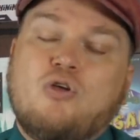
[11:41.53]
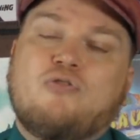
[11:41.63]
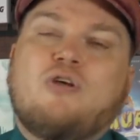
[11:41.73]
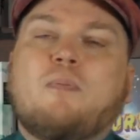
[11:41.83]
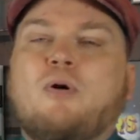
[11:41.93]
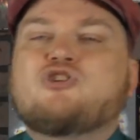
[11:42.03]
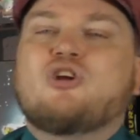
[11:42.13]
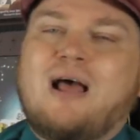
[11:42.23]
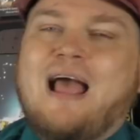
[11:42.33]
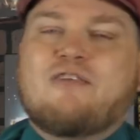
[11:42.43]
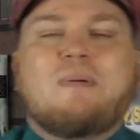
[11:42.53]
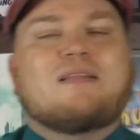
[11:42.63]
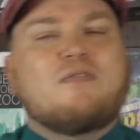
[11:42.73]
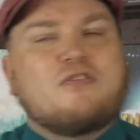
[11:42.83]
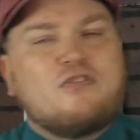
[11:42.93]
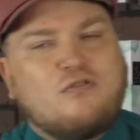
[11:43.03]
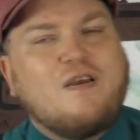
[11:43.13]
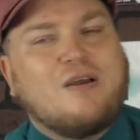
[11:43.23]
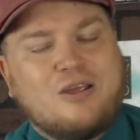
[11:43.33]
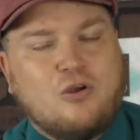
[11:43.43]
So the push your luck aspect of this is
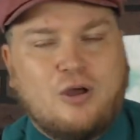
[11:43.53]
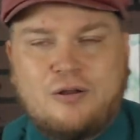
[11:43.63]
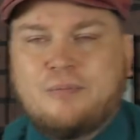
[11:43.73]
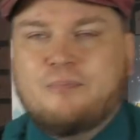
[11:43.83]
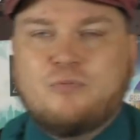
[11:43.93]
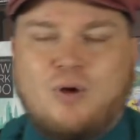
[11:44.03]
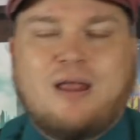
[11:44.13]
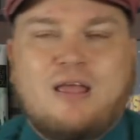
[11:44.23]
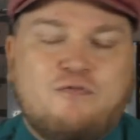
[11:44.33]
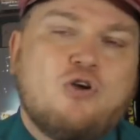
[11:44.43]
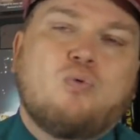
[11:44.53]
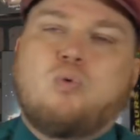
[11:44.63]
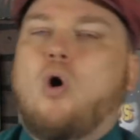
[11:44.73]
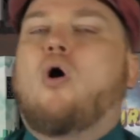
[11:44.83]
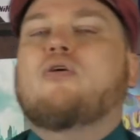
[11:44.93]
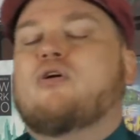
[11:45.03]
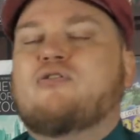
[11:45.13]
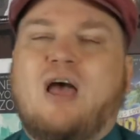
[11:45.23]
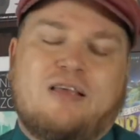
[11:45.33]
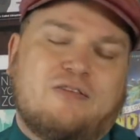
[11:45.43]
very good, right? If you roll your
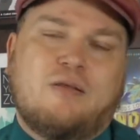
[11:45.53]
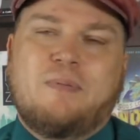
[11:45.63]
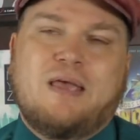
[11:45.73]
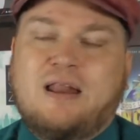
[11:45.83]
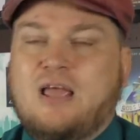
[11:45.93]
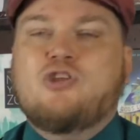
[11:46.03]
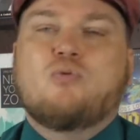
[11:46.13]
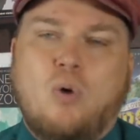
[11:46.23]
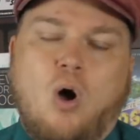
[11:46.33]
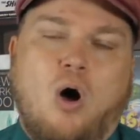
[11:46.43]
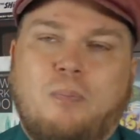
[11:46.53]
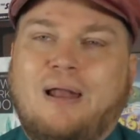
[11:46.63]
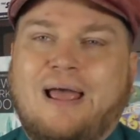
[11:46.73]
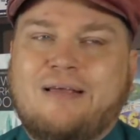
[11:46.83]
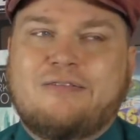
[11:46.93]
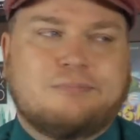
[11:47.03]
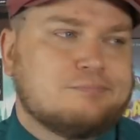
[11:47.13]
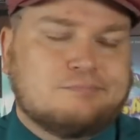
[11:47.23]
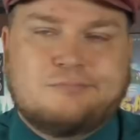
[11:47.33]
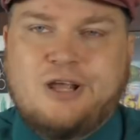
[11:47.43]
dice at the beginning and you roll all blanks,
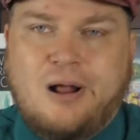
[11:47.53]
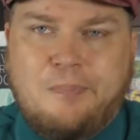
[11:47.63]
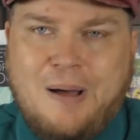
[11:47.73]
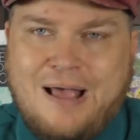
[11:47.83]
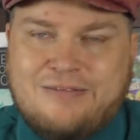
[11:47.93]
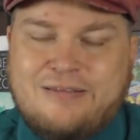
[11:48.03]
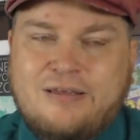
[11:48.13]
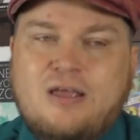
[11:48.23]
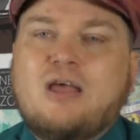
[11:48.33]
you don't bust.